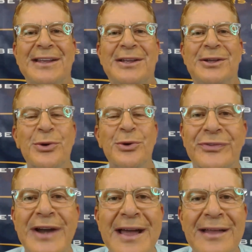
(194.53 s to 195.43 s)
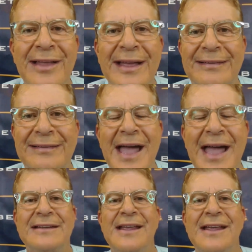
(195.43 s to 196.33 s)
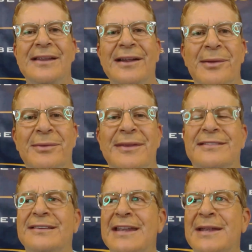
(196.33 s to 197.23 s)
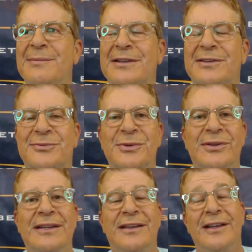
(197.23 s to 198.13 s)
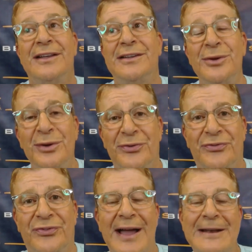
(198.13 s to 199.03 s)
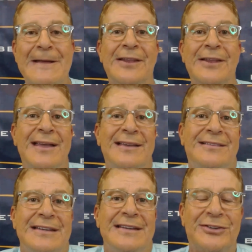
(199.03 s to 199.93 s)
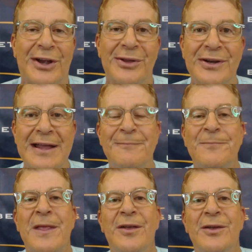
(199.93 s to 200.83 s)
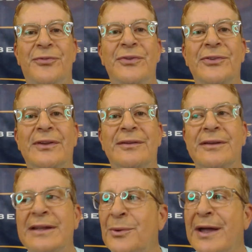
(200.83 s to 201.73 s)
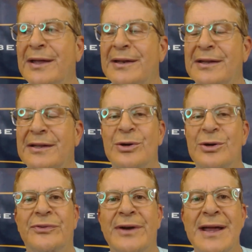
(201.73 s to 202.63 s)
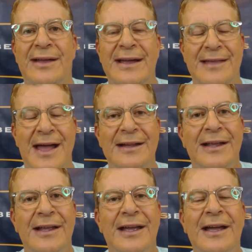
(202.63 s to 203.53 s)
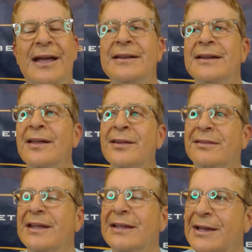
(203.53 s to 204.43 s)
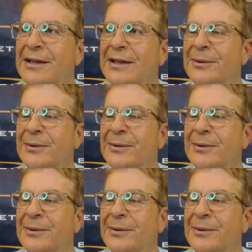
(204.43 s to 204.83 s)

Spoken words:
goof around like that. And you know, that's a team that's really unified and likes each other and feels the leeway to goof around like that. And the other thing,